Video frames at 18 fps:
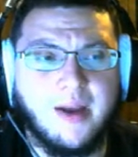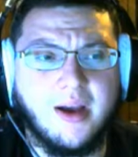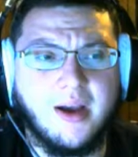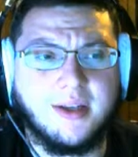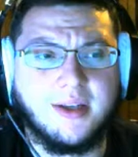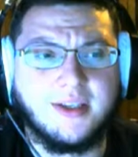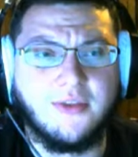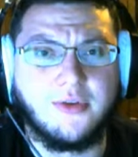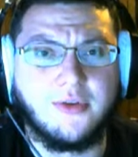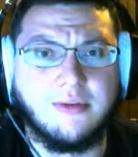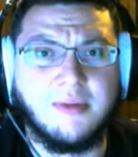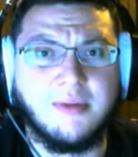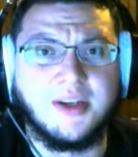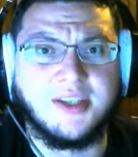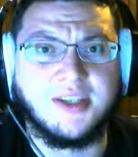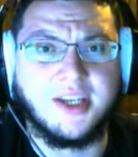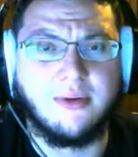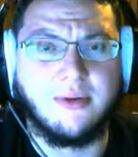difficult
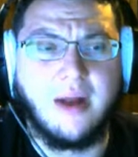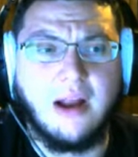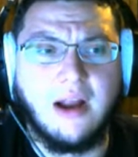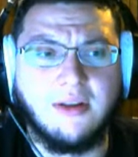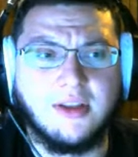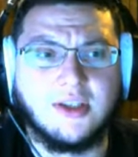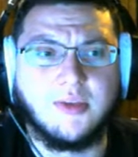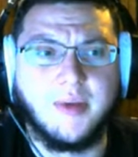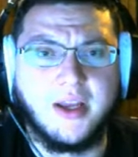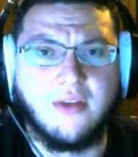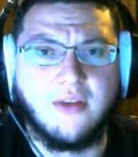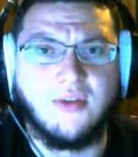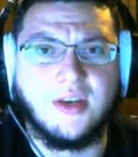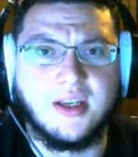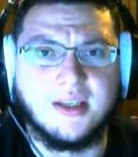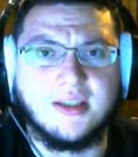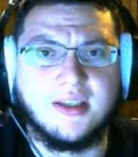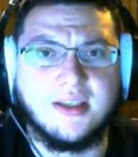Mon to get around this week if he
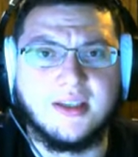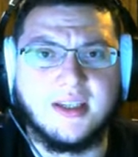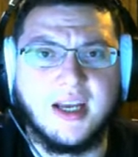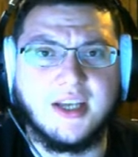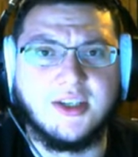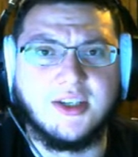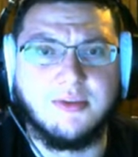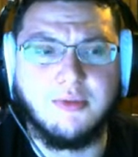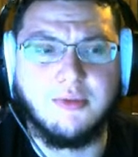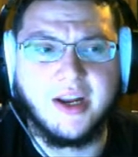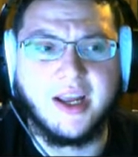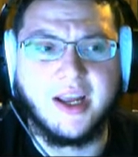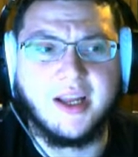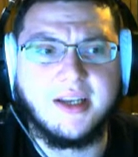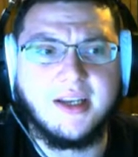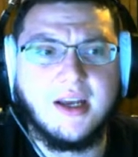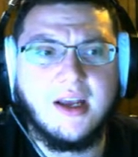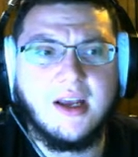does decide to bring
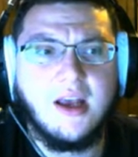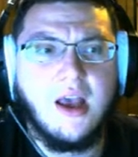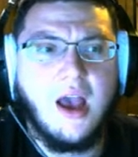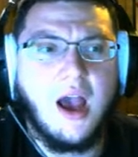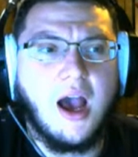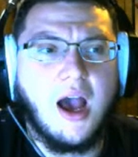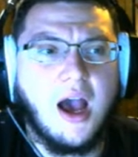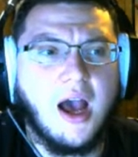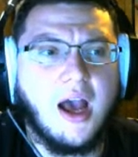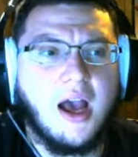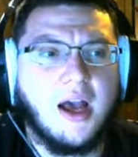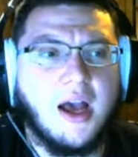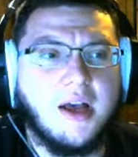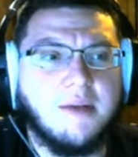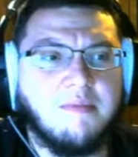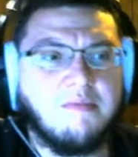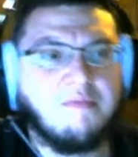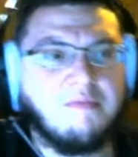it.
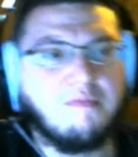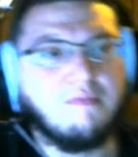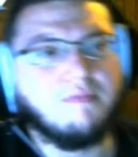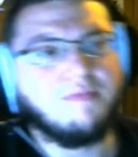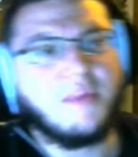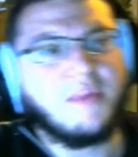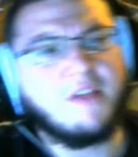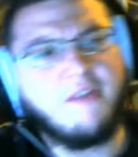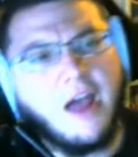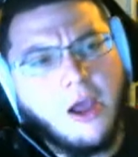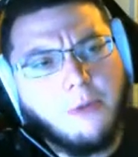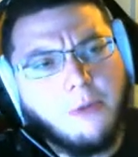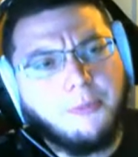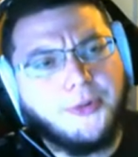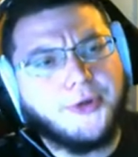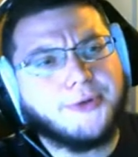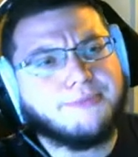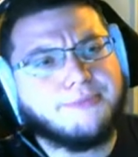
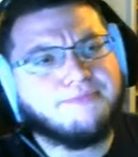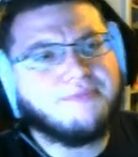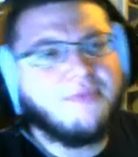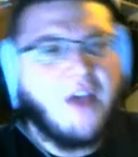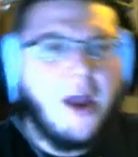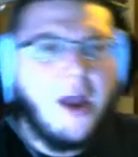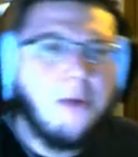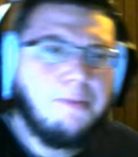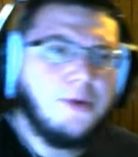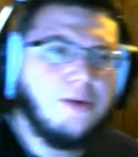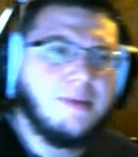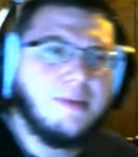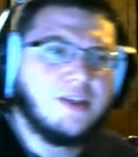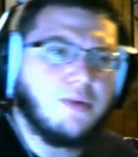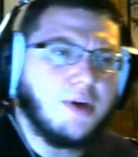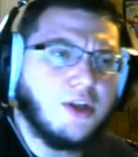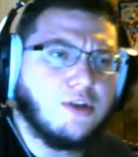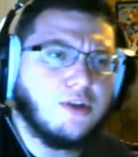Vileplume. Vileplume
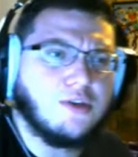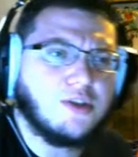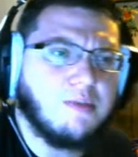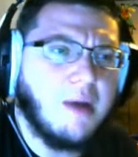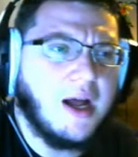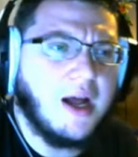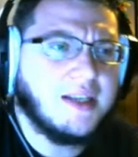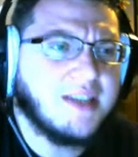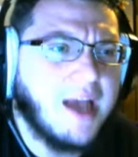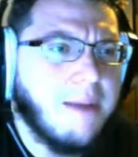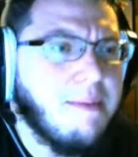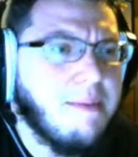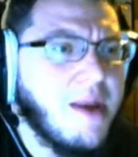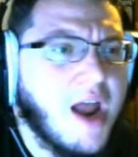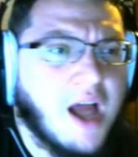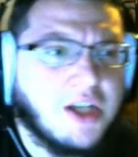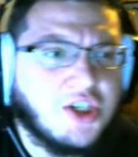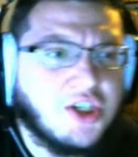is one of those Mons I'm
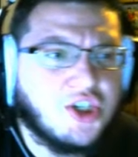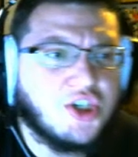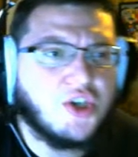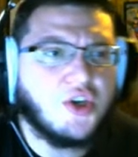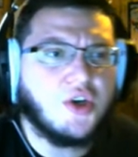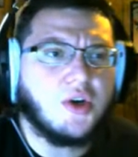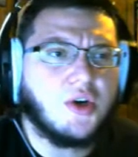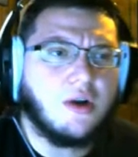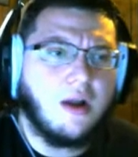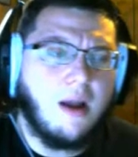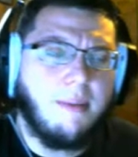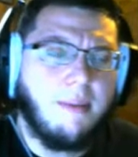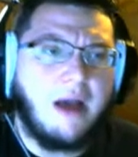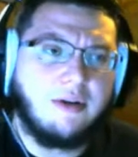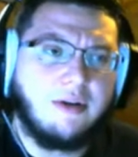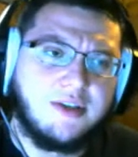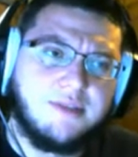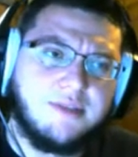not sure
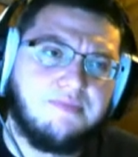about.